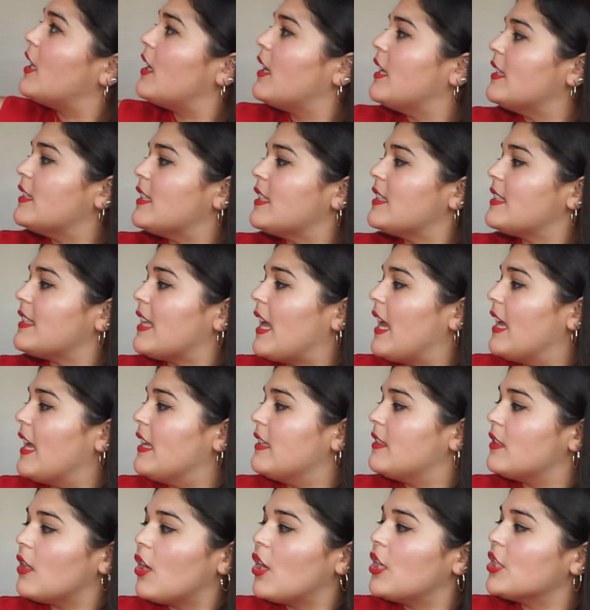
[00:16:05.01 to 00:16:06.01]
It's a
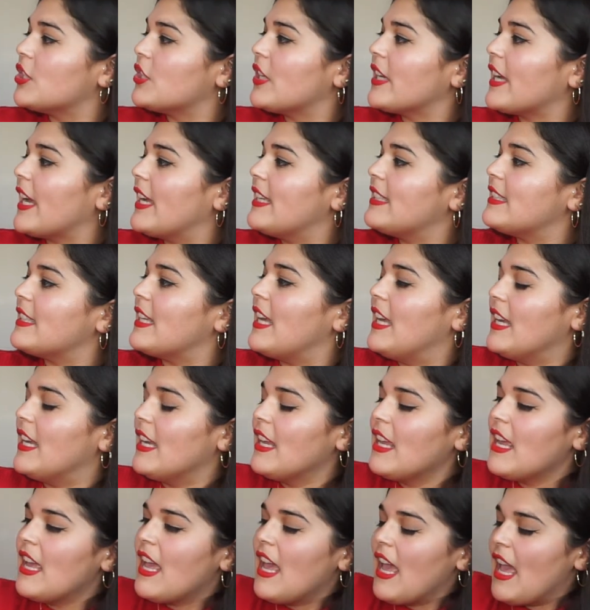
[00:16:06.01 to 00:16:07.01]
size large, like I said,
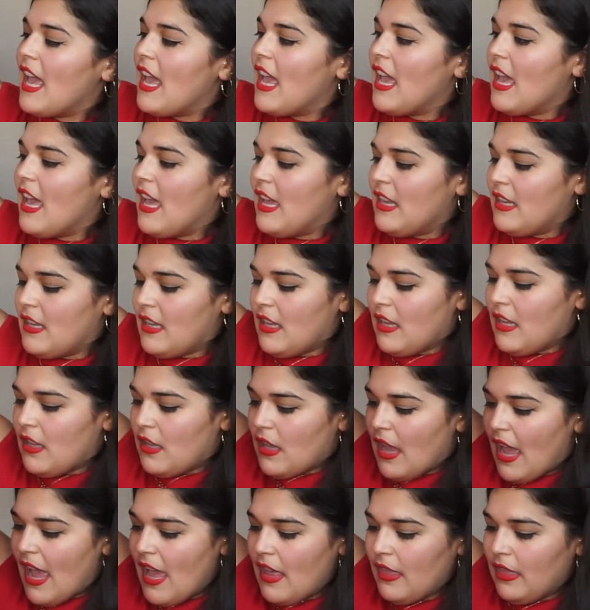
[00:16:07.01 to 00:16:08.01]
and
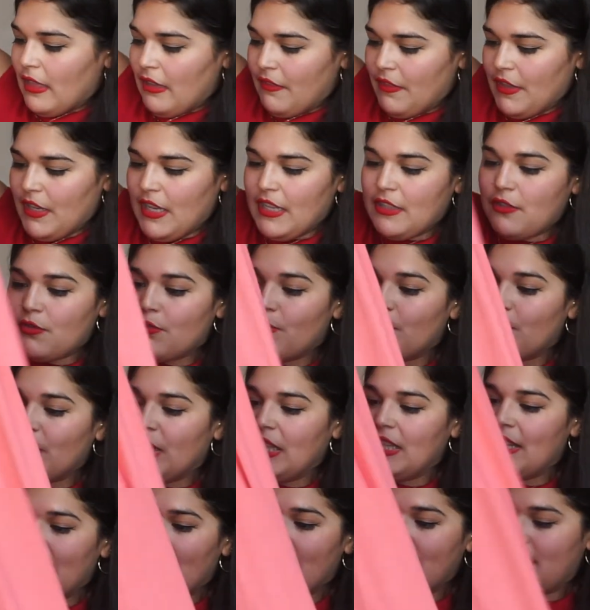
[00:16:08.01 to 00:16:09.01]
I love it. It's
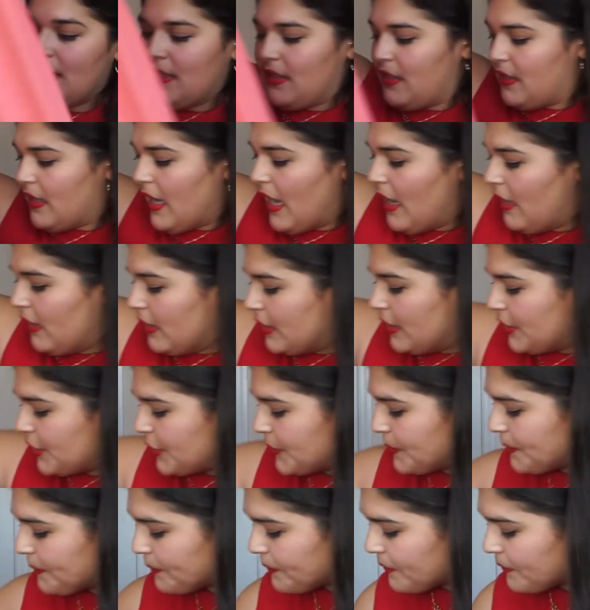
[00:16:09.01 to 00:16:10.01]
really nice and stylish.